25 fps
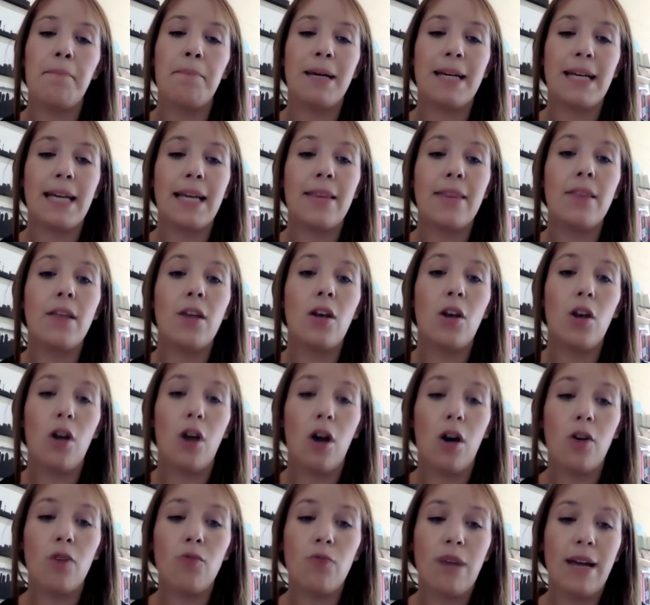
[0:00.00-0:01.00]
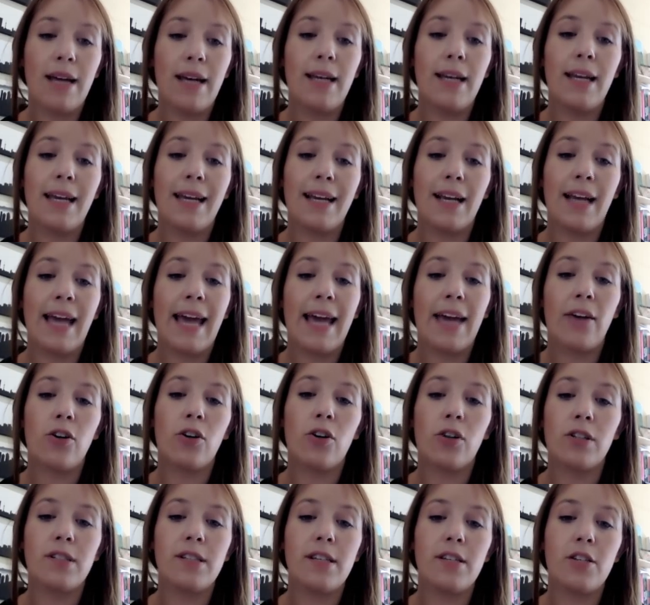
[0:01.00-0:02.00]
But in the long run, it
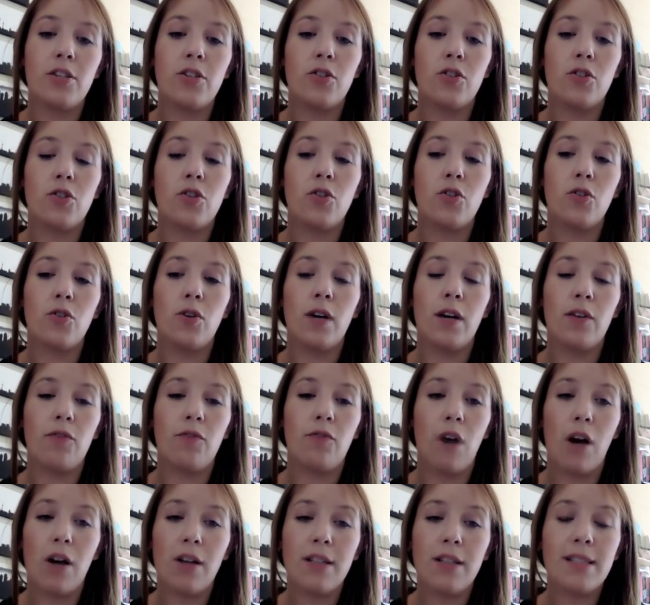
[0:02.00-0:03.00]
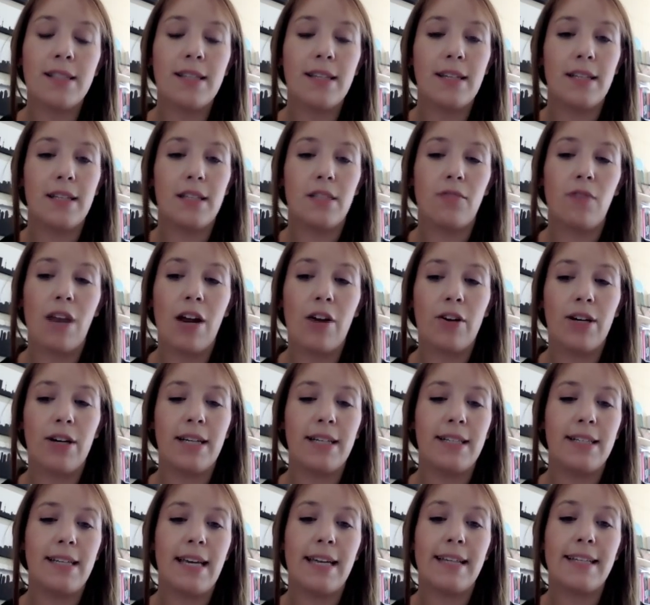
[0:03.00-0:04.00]
cannot continue to advance in its
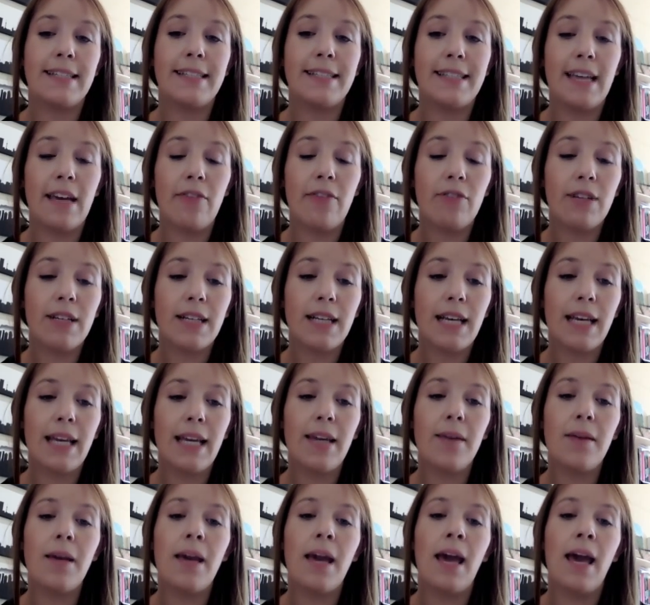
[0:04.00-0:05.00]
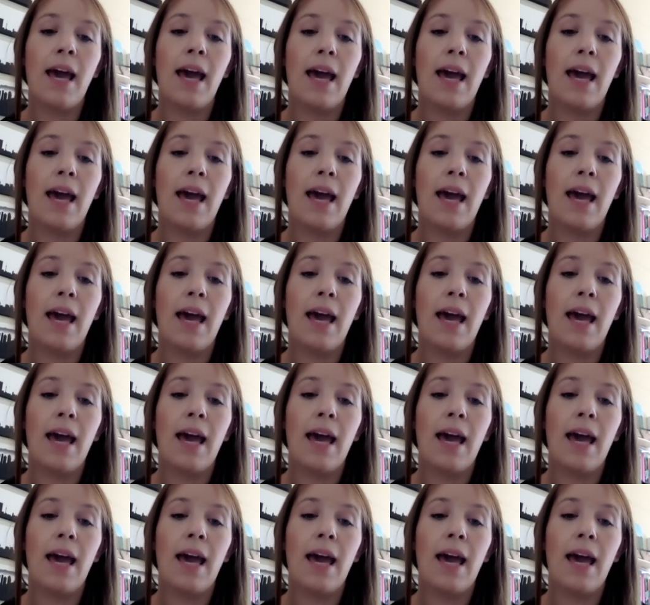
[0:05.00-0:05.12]
flowering date indefinitely.